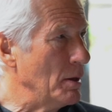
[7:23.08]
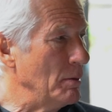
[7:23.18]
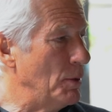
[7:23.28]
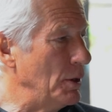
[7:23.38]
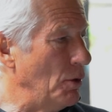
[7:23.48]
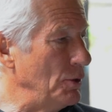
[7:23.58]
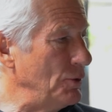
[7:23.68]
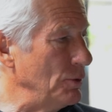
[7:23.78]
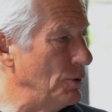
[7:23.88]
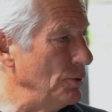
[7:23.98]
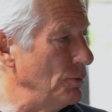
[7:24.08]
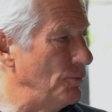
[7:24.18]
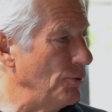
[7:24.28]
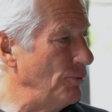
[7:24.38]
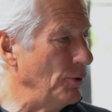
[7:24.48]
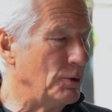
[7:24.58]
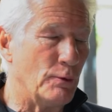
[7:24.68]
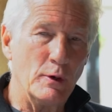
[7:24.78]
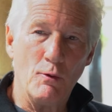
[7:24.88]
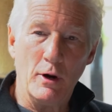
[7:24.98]
but also to fulfill the
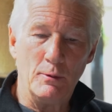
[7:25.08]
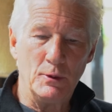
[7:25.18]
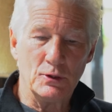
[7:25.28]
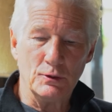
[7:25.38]
requirements